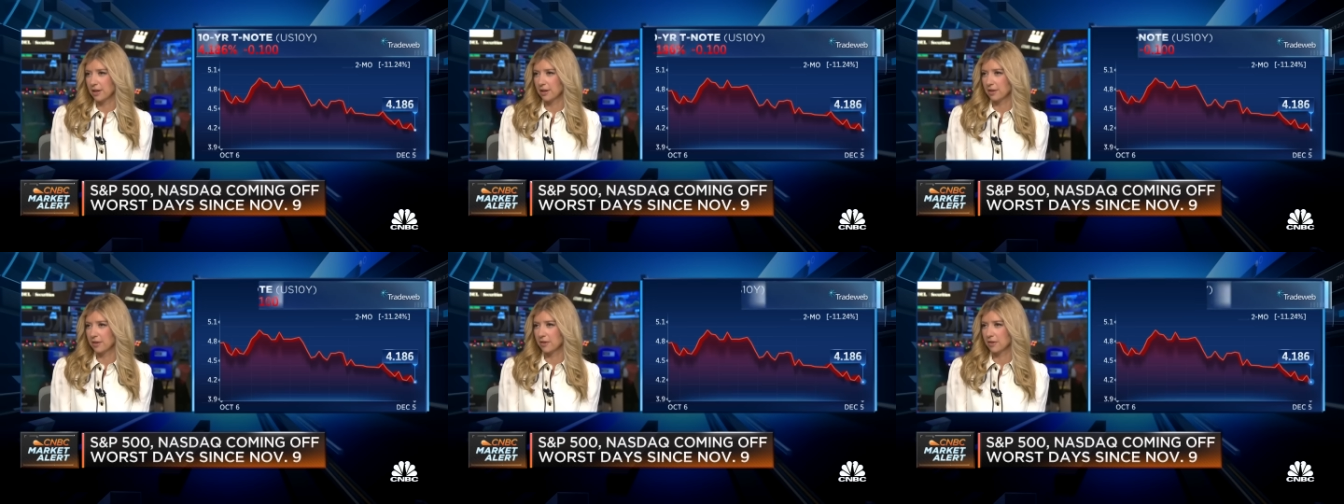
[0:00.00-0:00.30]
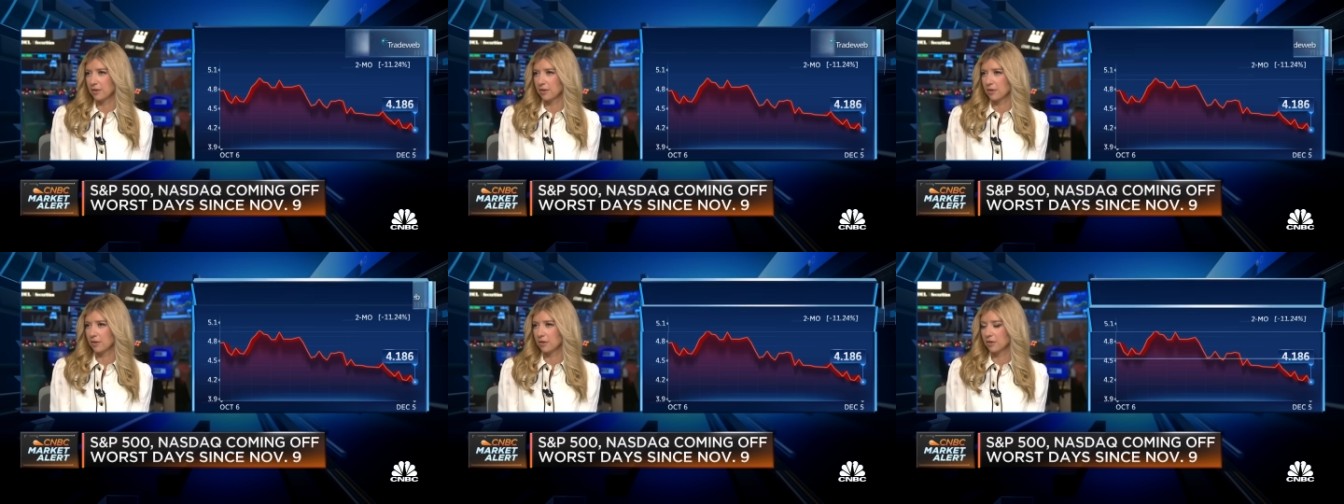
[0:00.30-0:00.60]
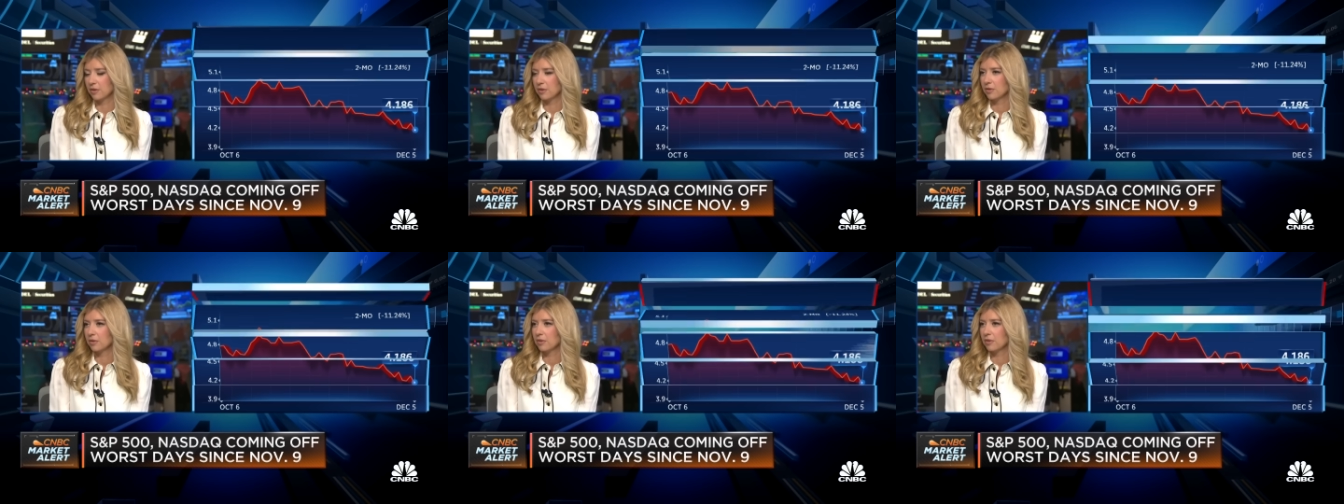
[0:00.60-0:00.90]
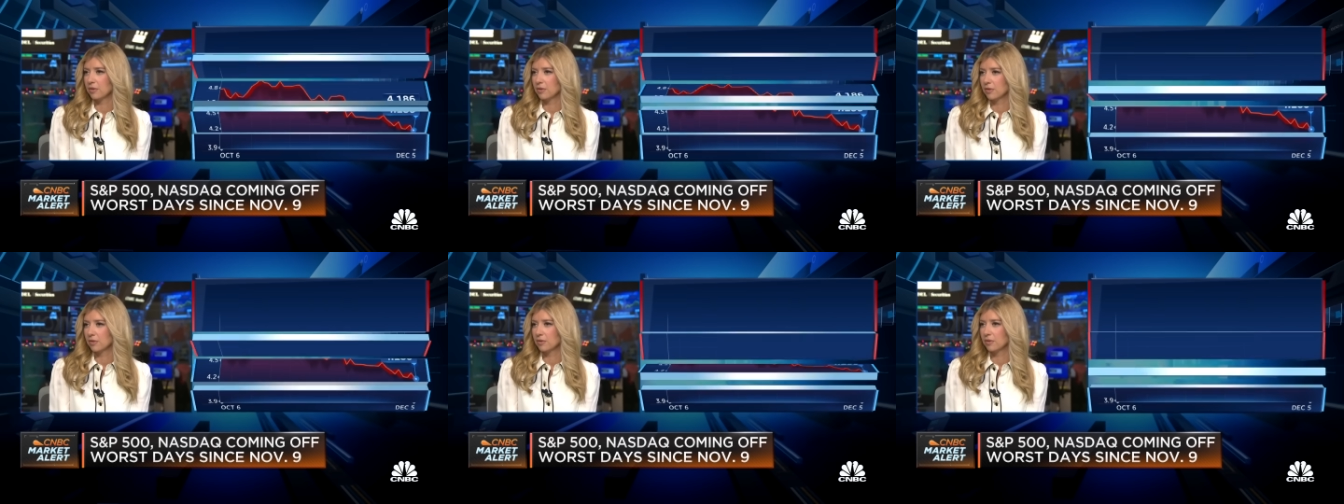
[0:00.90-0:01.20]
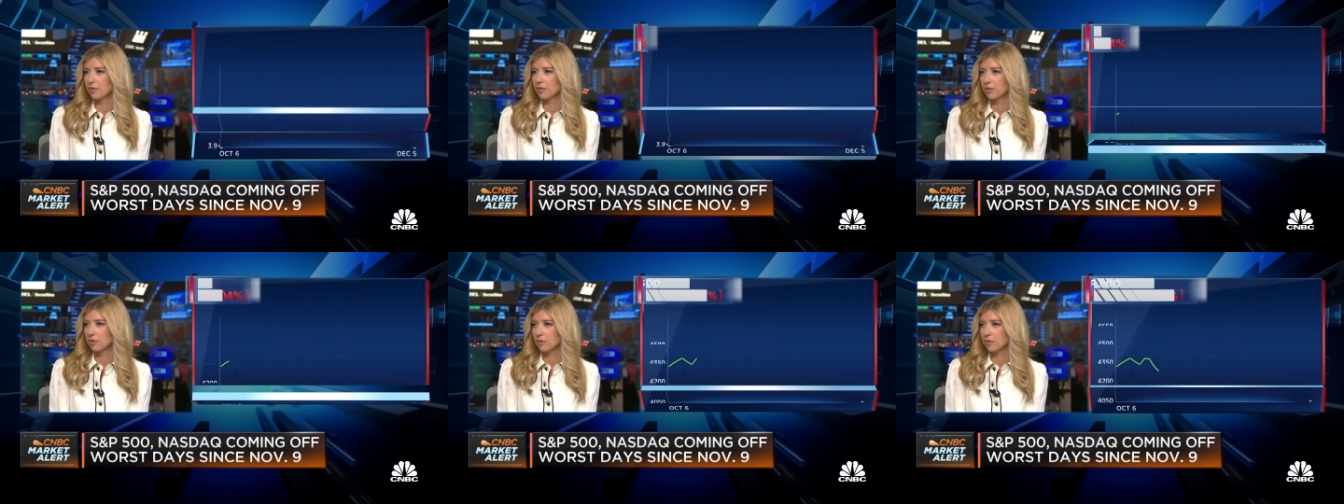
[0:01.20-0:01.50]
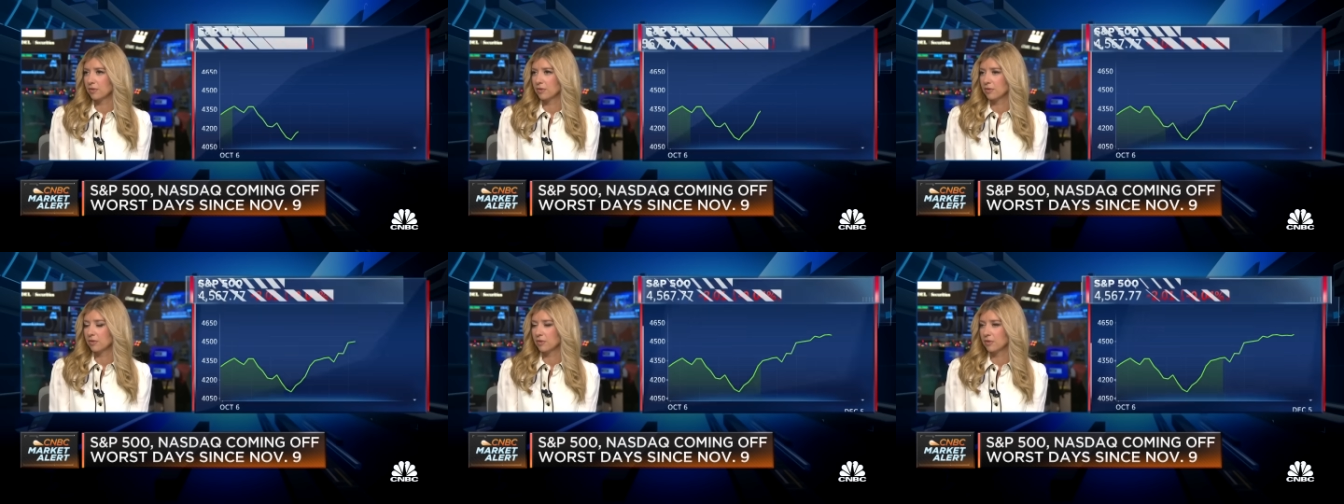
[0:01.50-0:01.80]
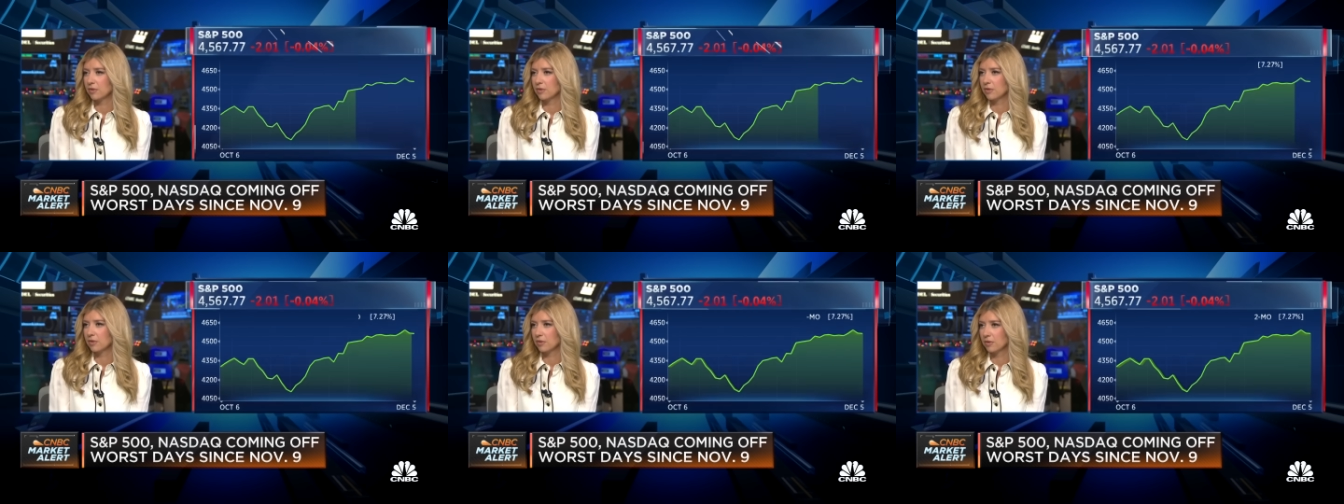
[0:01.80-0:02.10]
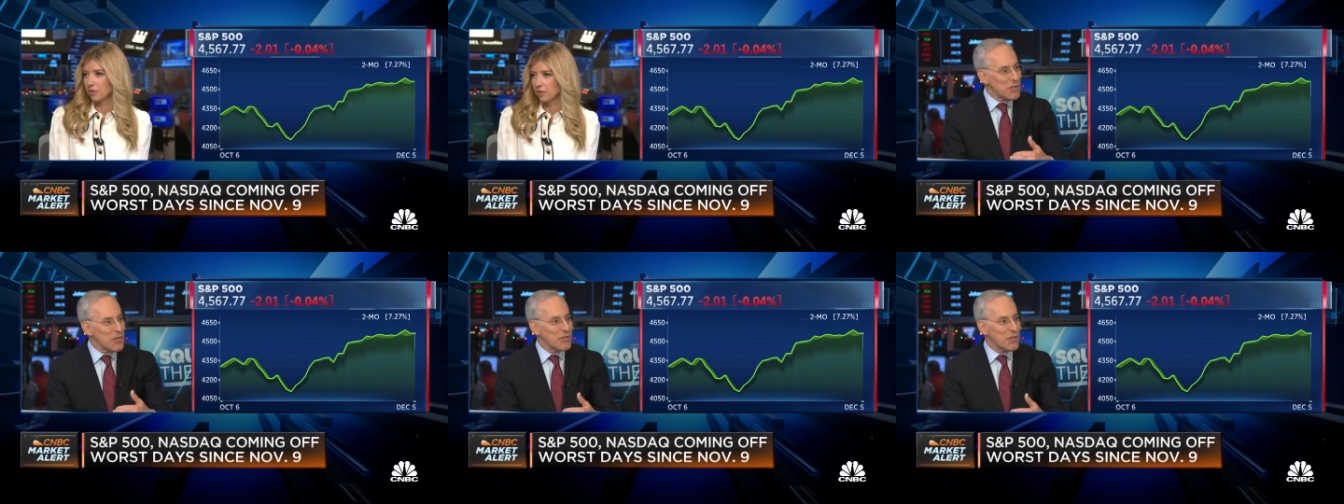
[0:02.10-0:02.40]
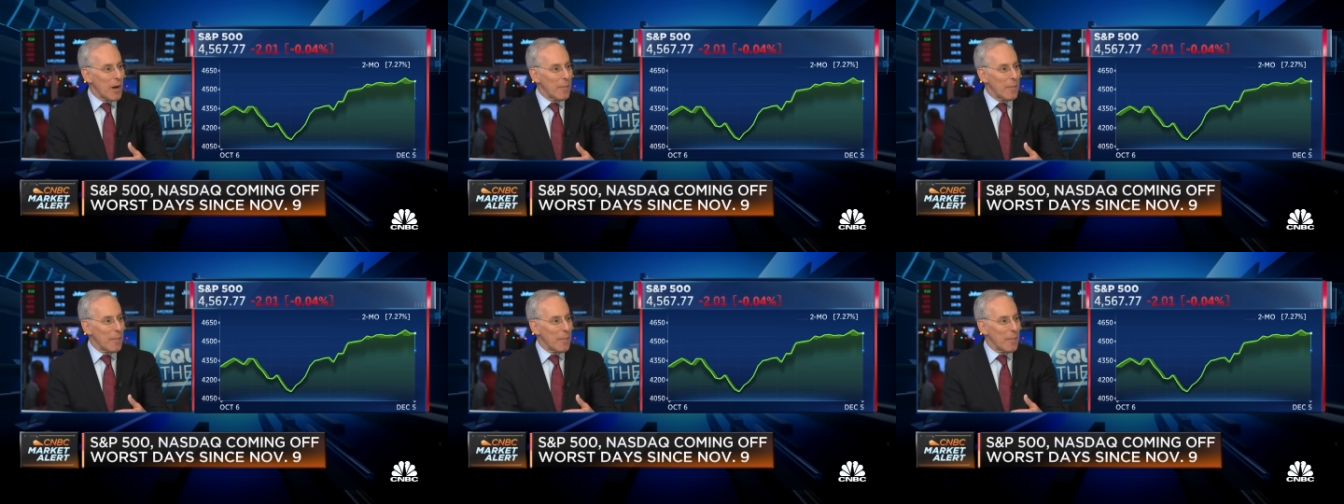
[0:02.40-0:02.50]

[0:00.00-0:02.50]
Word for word: Absolutely. The question is, what's the reason? Are they falling because inflation's